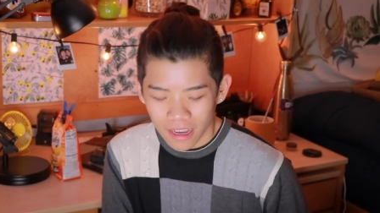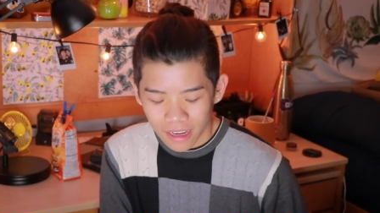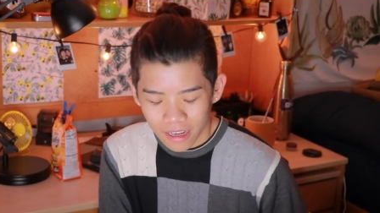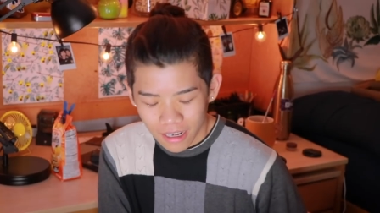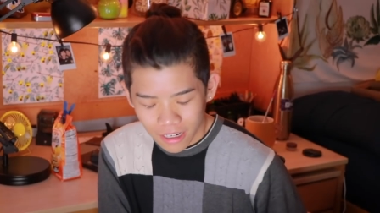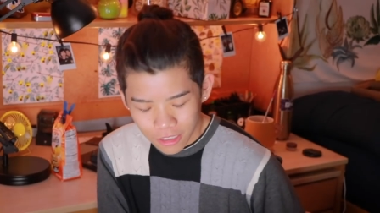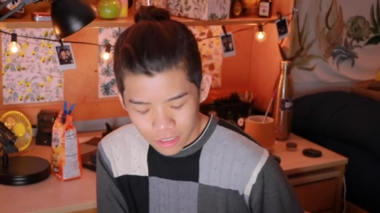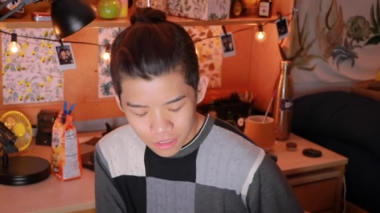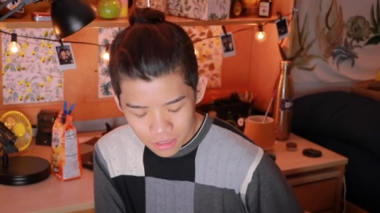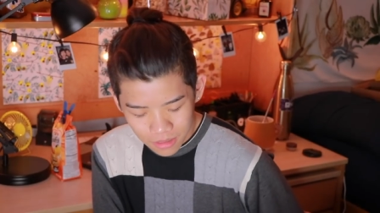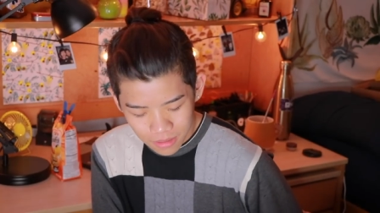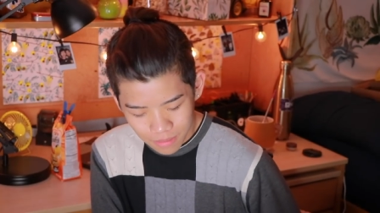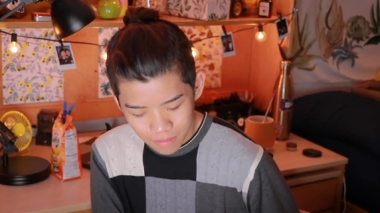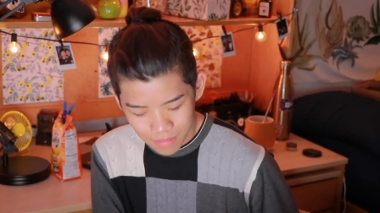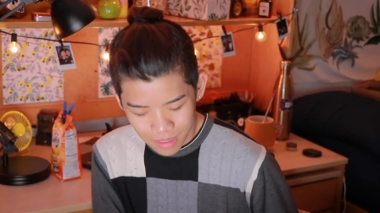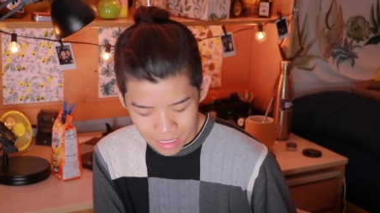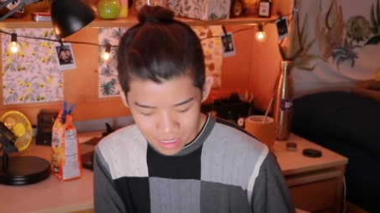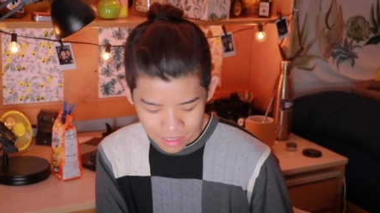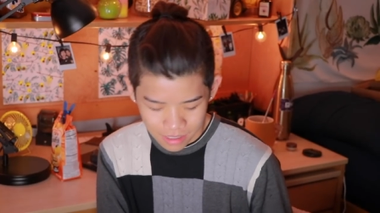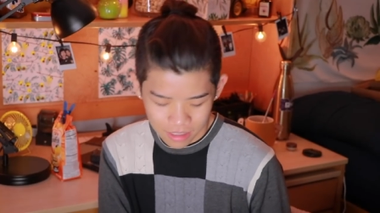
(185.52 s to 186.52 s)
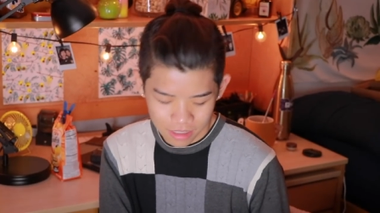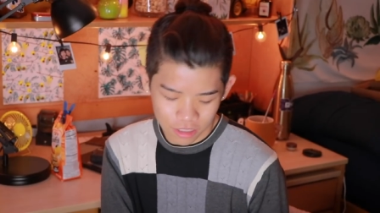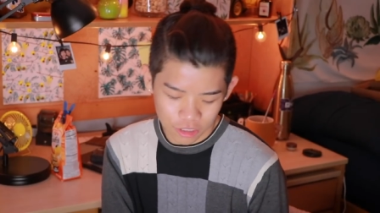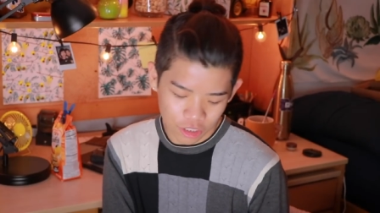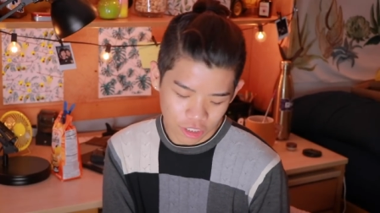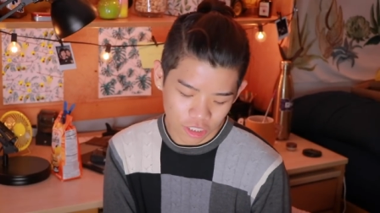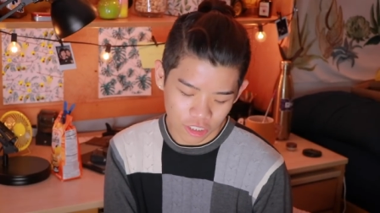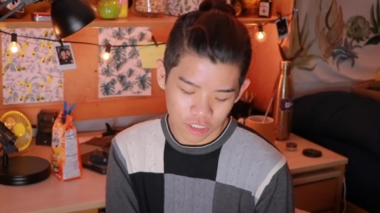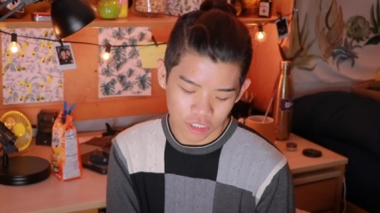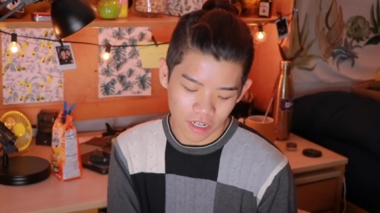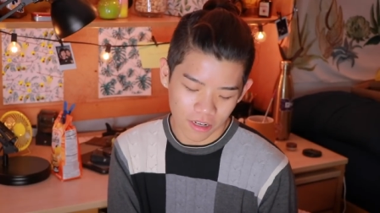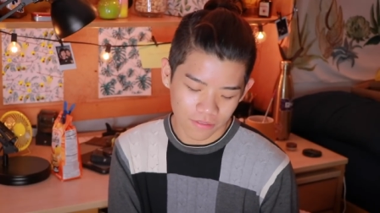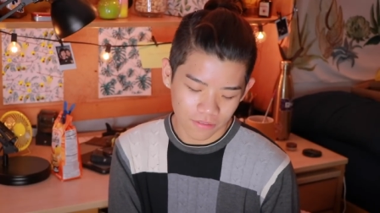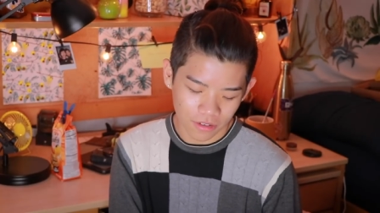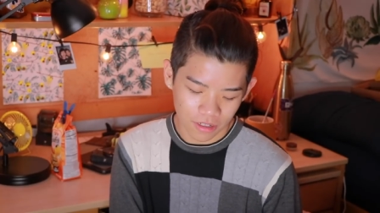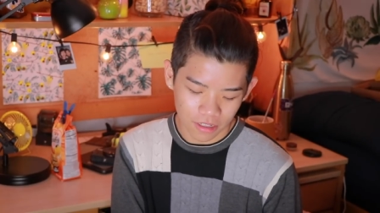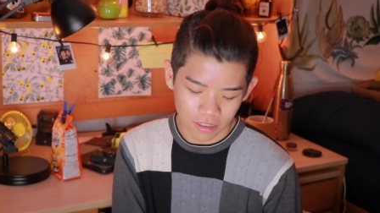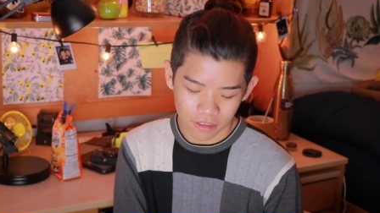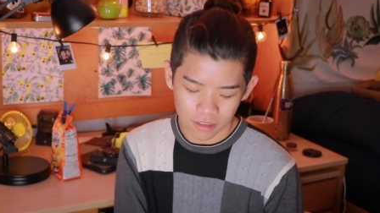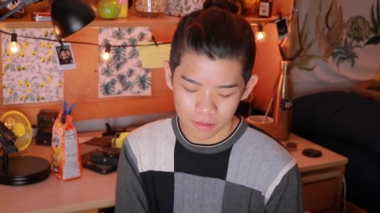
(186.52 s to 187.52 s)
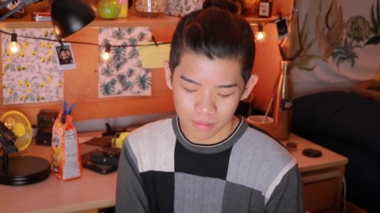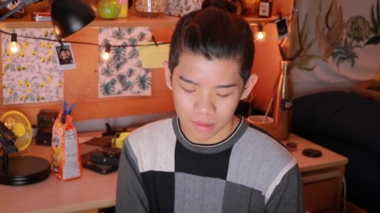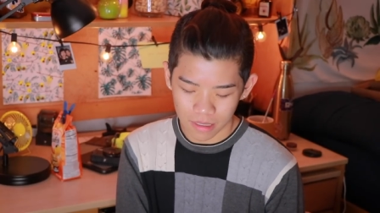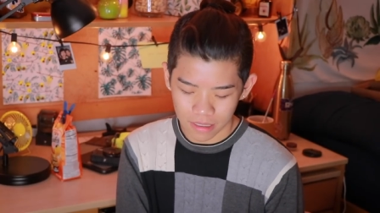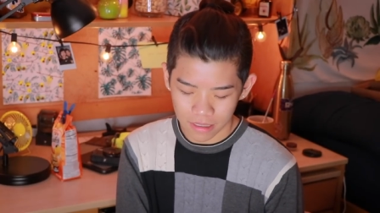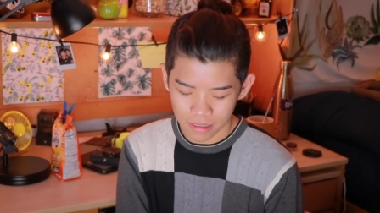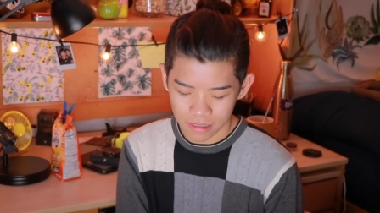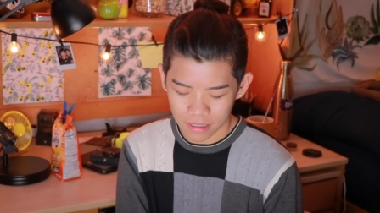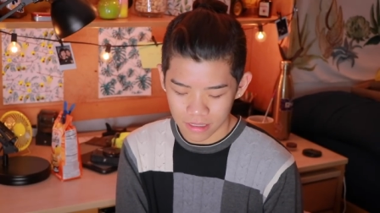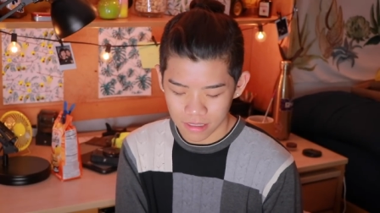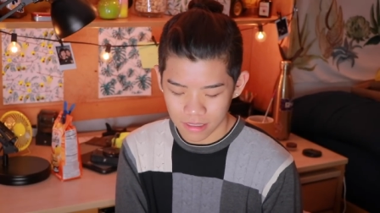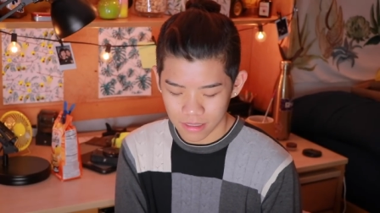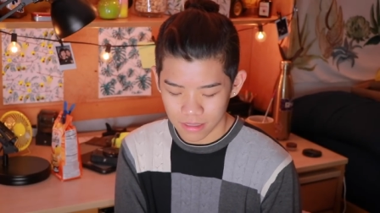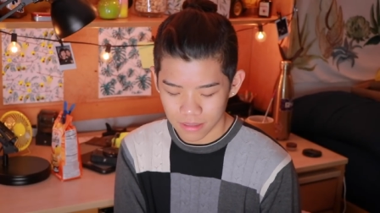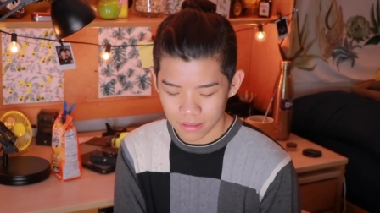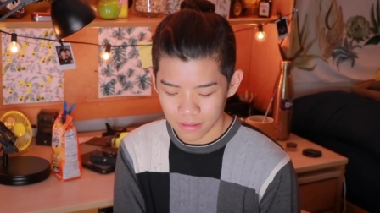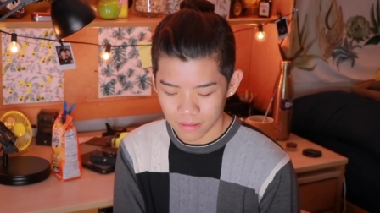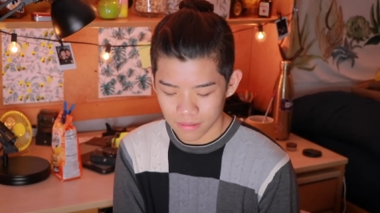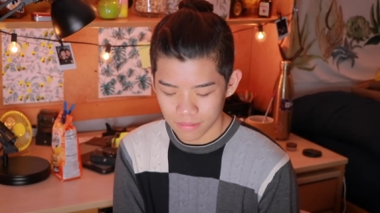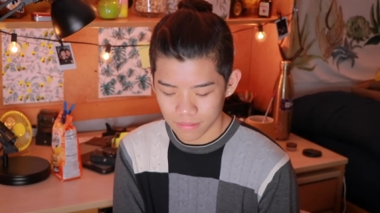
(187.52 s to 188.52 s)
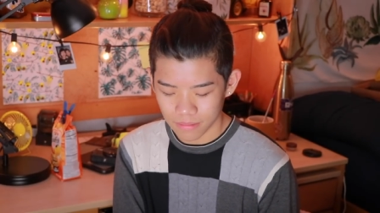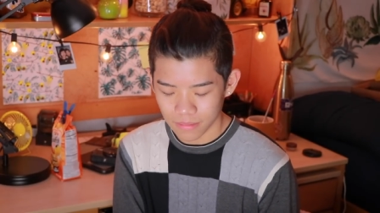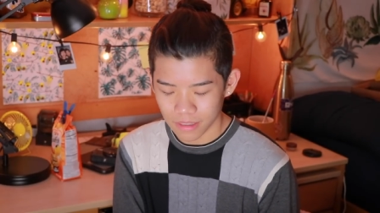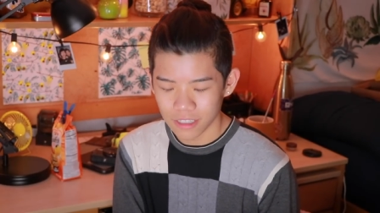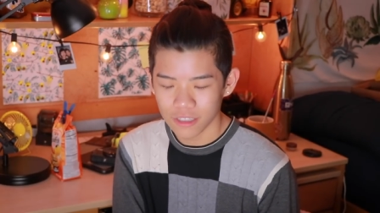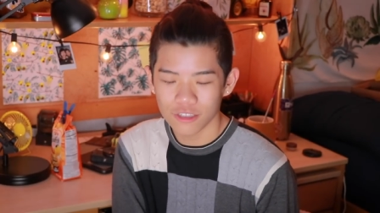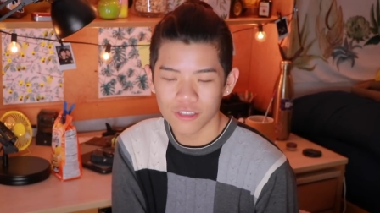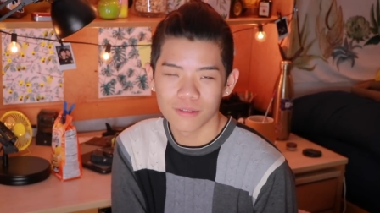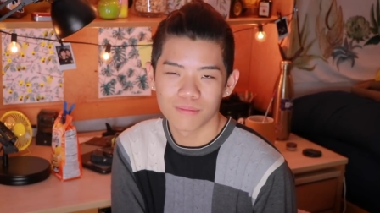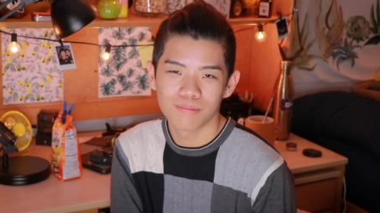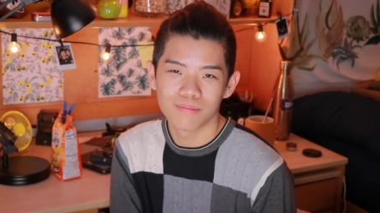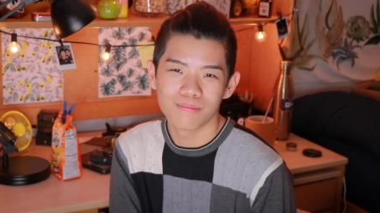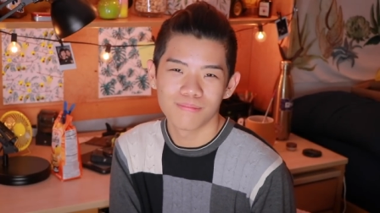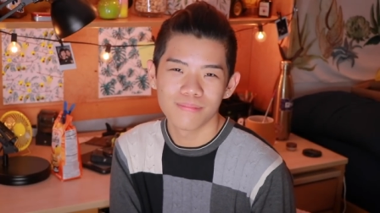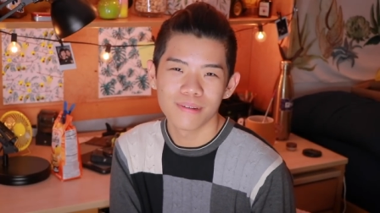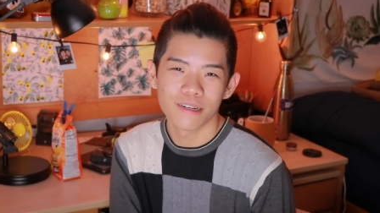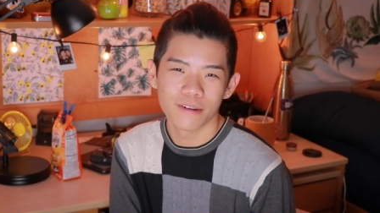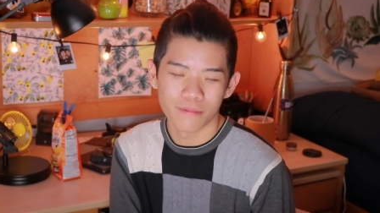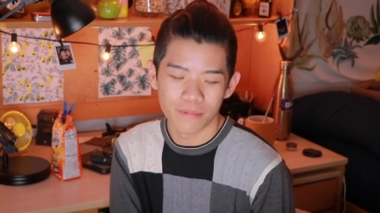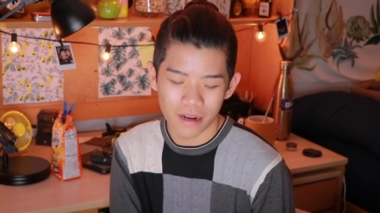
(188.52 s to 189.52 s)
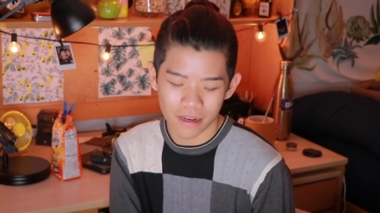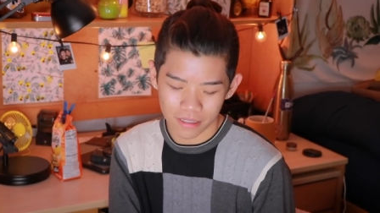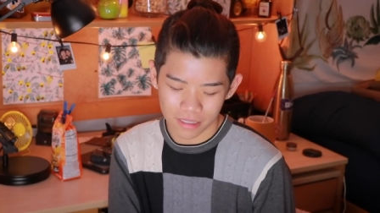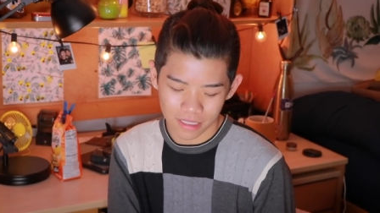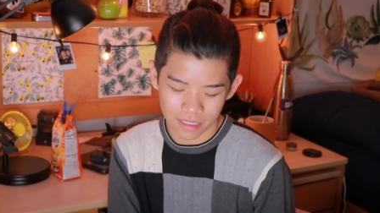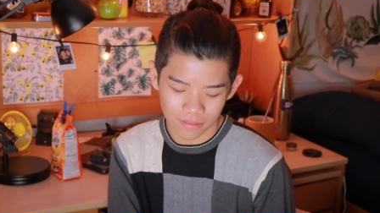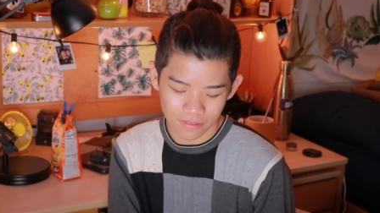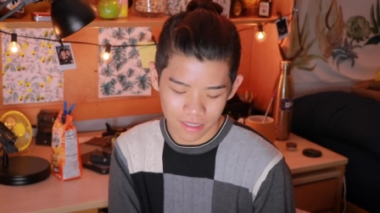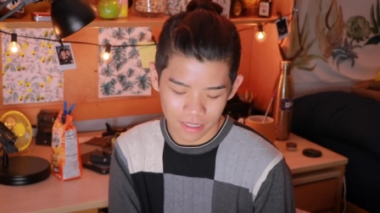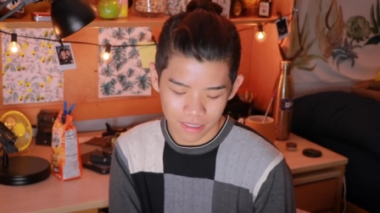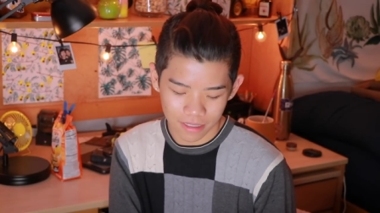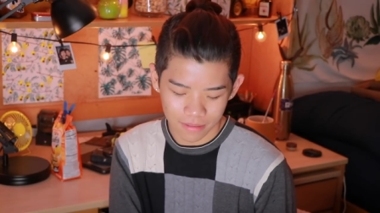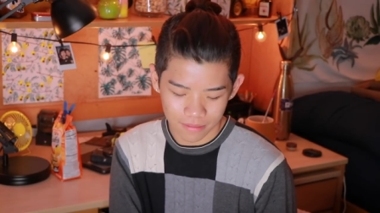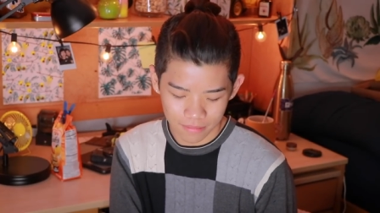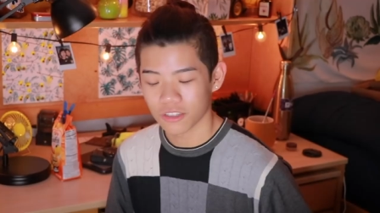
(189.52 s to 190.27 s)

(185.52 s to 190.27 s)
And I just miss the chit chat videos because it's, it's just been a while since I've done it.